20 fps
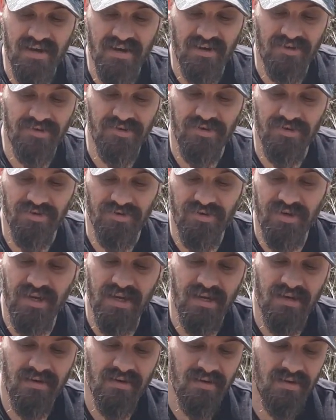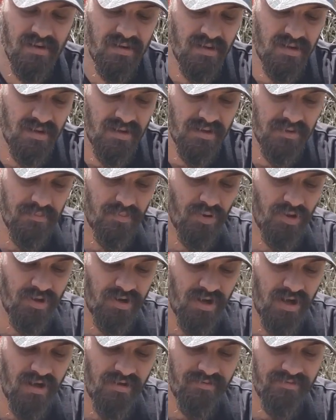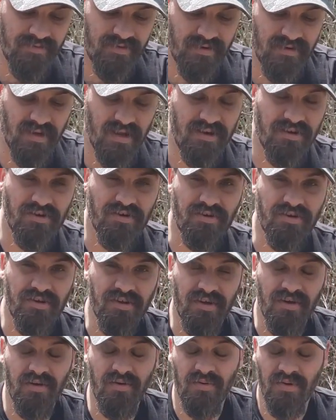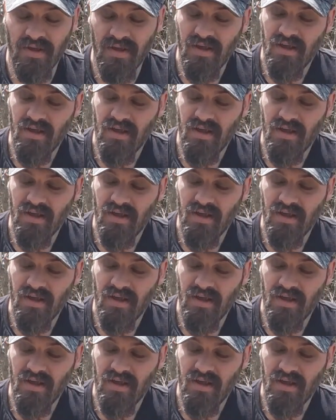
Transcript: it'll turn green. Pull it off and you're good to go.